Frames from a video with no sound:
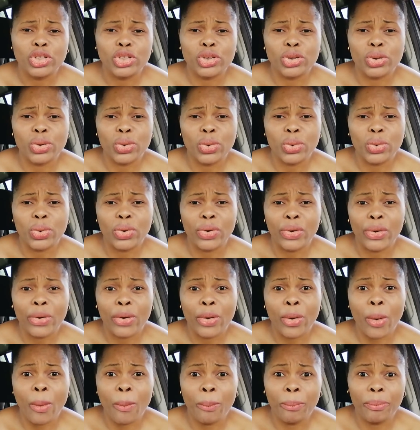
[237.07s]
to
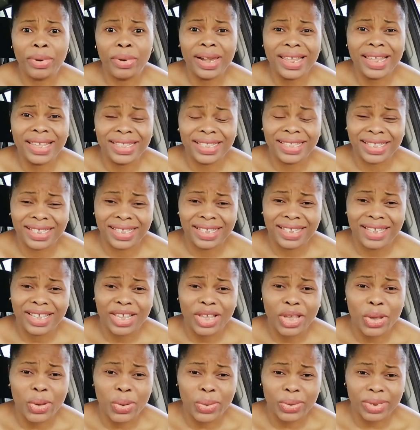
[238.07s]
complete
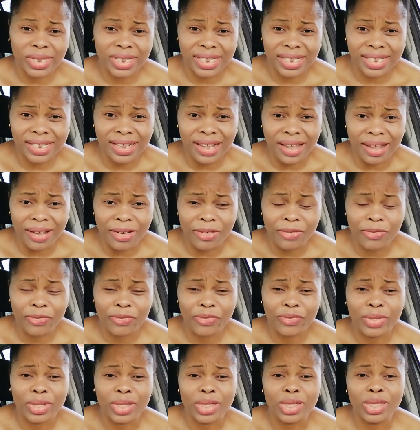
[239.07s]

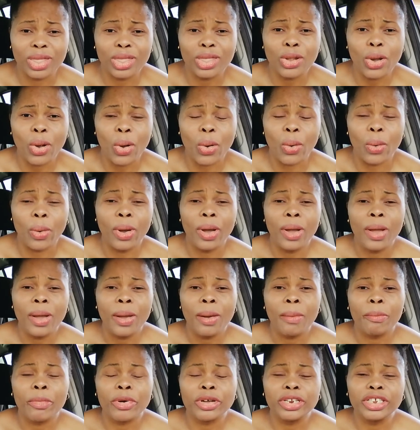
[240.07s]
yourself, no,
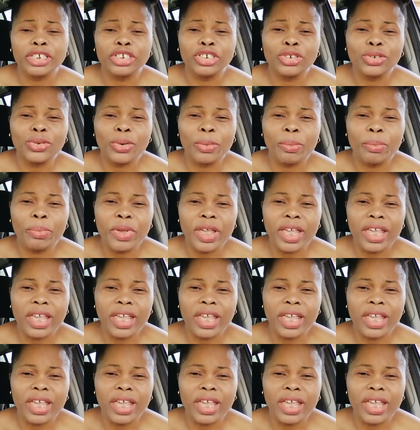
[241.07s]
but it should